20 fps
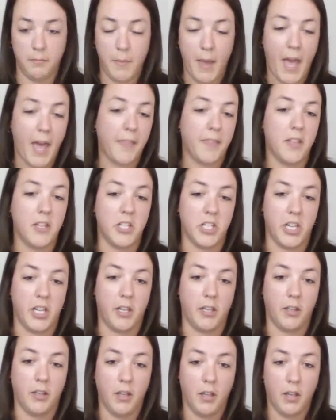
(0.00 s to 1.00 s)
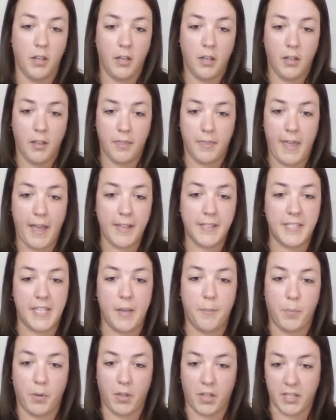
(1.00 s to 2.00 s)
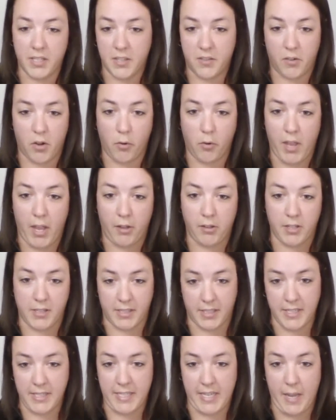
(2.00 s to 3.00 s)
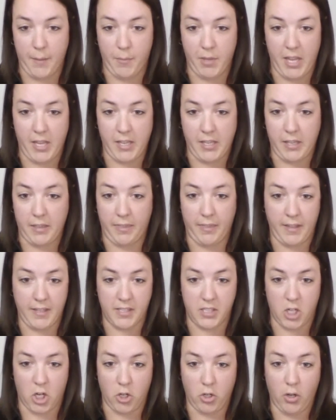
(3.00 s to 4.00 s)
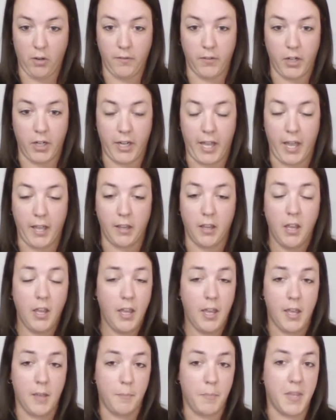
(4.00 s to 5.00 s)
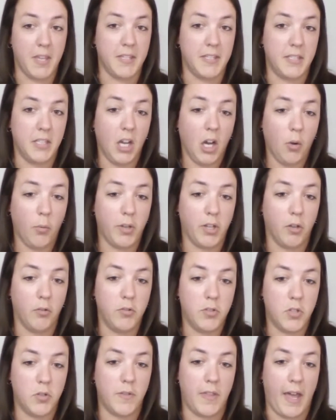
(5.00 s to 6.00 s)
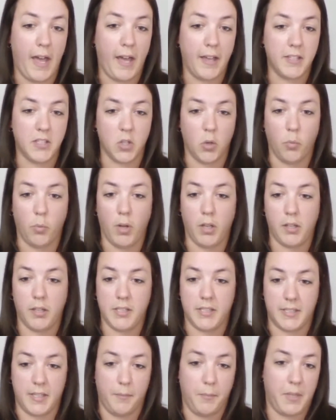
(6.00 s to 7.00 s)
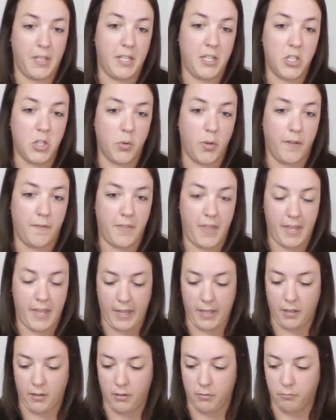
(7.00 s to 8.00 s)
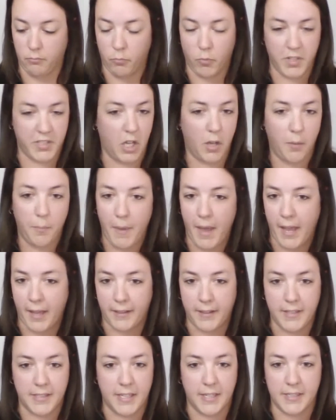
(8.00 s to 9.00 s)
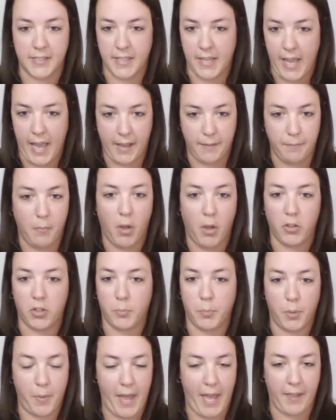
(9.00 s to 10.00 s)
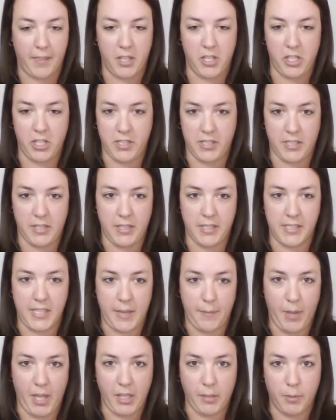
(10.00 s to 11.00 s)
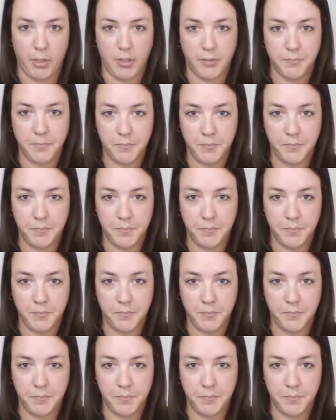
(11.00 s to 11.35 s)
pathogen, that sample gets thrown out as contaminated and they start over again. In PCR, we don't do that. So what does somebody do if they get a result back that says they had multiple pathogens in the same animal?